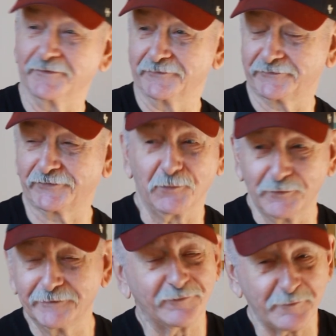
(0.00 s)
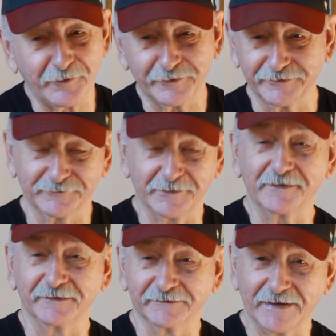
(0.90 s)
the soul of Americans or
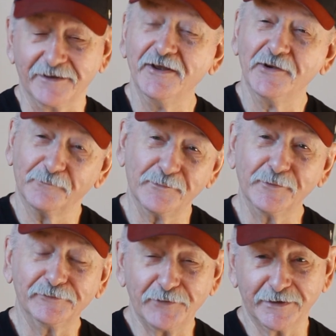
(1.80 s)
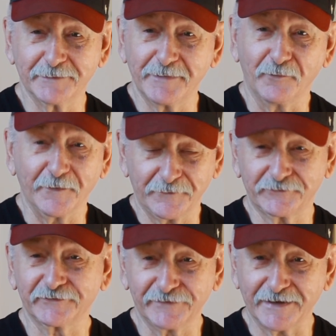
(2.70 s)
anything like that. We will talk about what
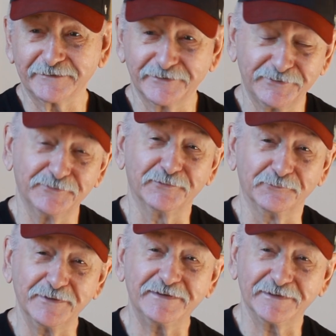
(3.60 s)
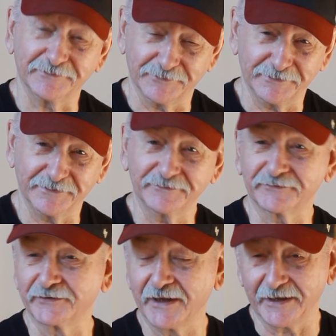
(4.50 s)
this is likely to do to retail
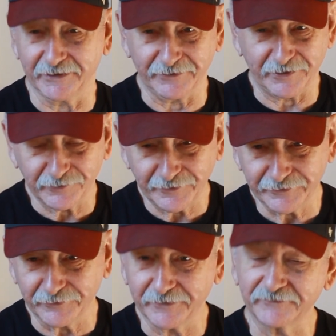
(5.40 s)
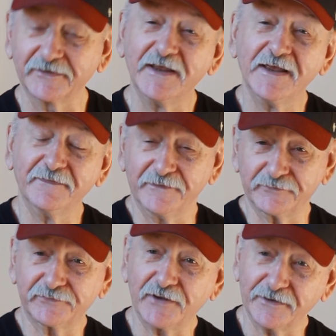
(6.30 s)
earnings and airline earnings.
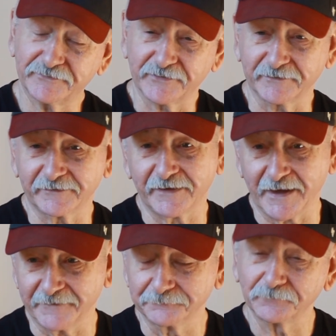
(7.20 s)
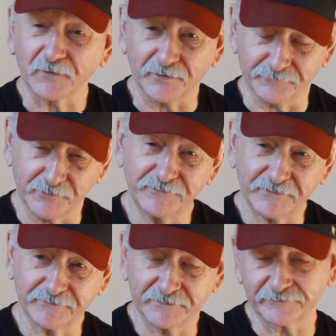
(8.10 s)
These are stocks that are very
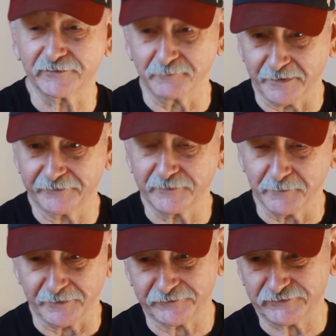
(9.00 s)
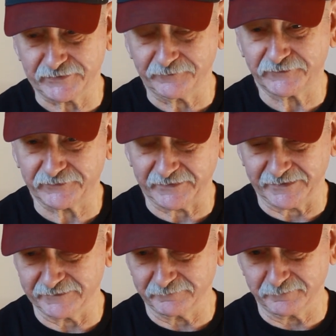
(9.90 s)
sensitive to month-to-month shifts
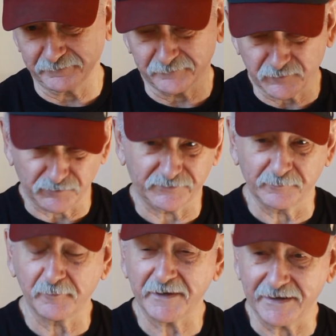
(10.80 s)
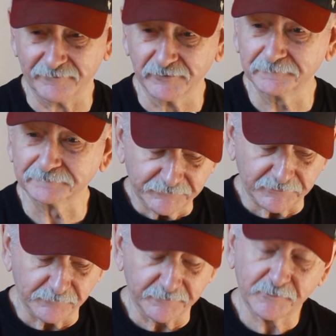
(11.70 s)
in consumer behavior.
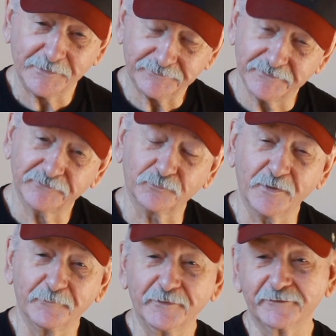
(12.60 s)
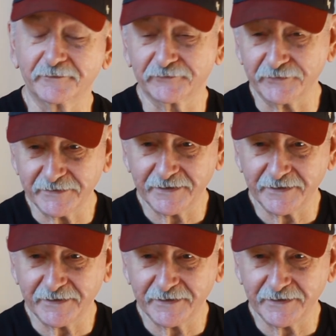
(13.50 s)
So the question is, when we start to